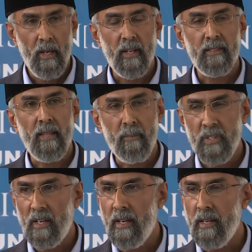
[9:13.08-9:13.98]

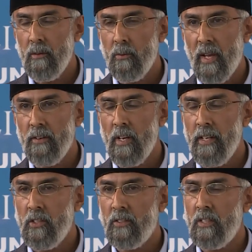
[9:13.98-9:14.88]
Acceptingly, when
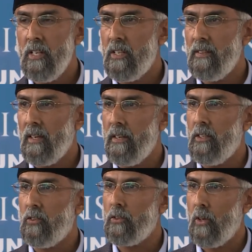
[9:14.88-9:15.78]
religious teachings are
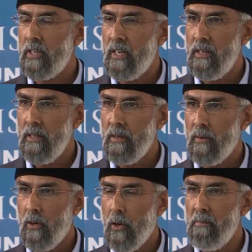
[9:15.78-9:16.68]
distorted
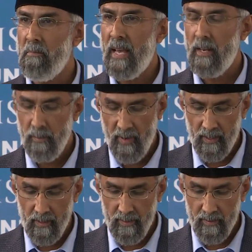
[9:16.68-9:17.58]
or
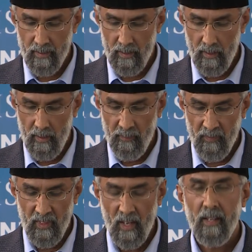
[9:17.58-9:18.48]
malpracticed,
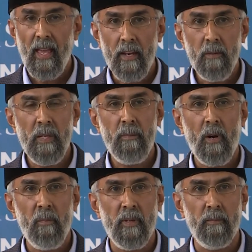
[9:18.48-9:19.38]
there can be
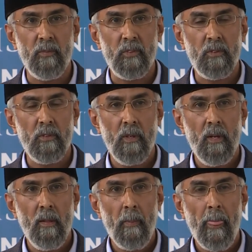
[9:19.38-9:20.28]
problems.
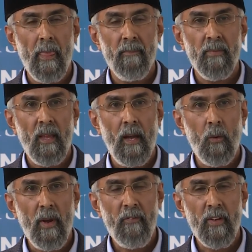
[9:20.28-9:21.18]

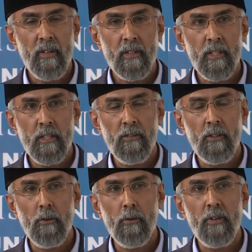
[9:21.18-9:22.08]
However, it is
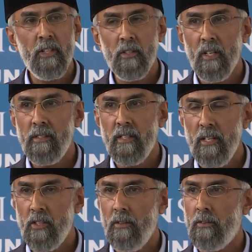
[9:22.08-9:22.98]
the original
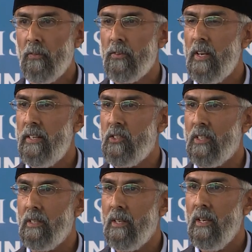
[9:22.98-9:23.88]
teachings of
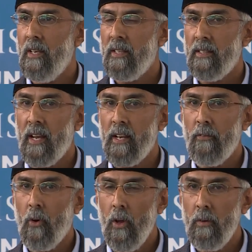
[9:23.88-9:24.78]
religion that
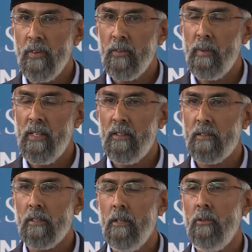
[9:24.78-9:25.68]
have always been the
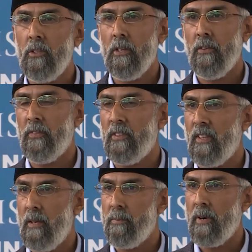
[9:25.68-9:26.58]
solution of the
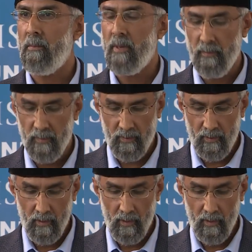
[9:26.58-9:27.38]
same problems.